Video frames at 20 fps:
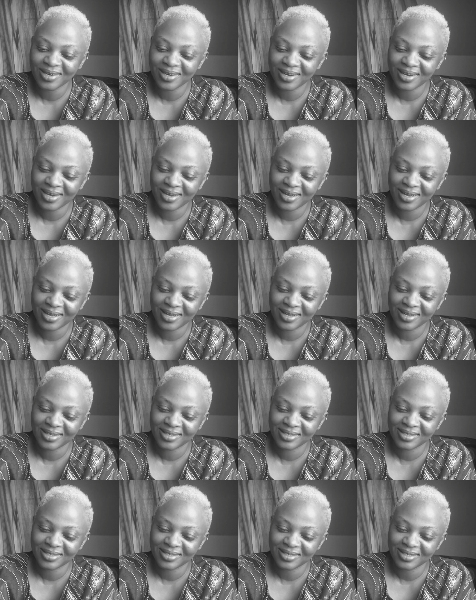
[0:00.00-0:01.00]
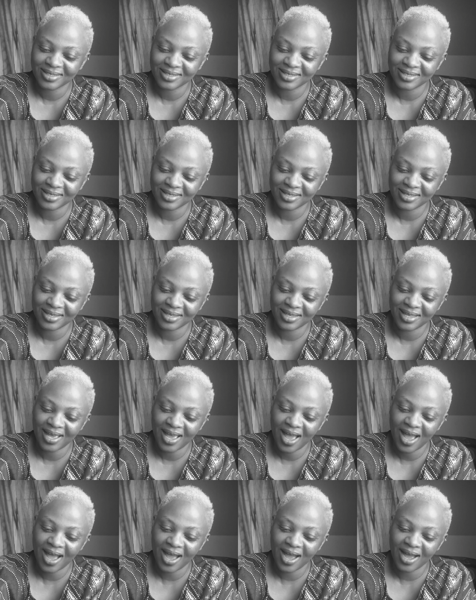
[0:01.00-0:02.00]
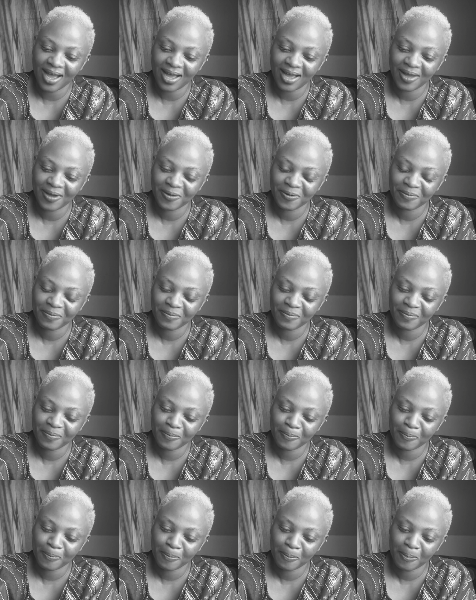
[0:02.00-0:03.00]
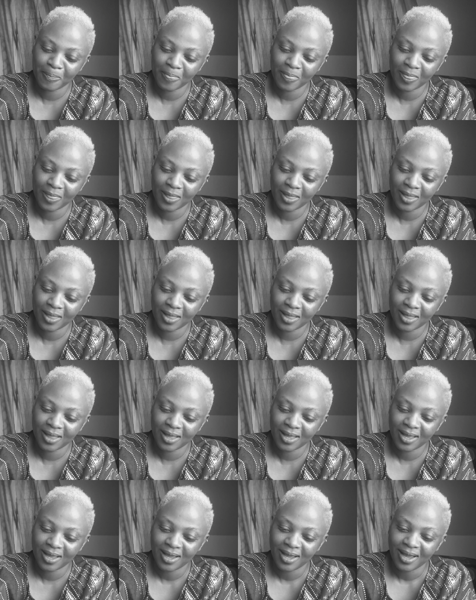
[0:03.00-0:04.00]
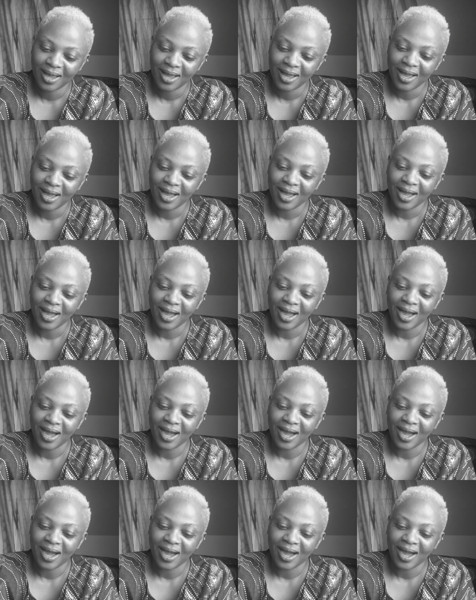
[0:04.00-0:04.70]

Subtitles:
(silence)